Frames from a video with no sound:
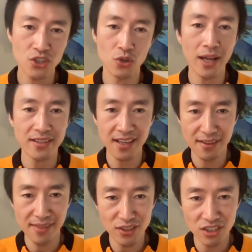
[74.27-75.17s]
So I take
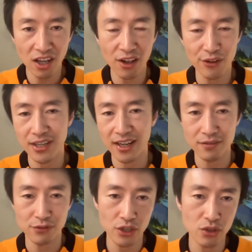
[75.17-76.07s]
$1,000 and I
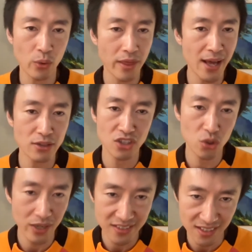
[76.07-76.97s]
convert it to
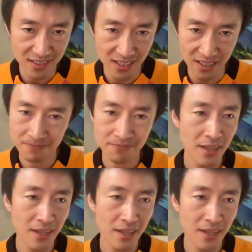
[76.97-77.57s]
1,000 USDC.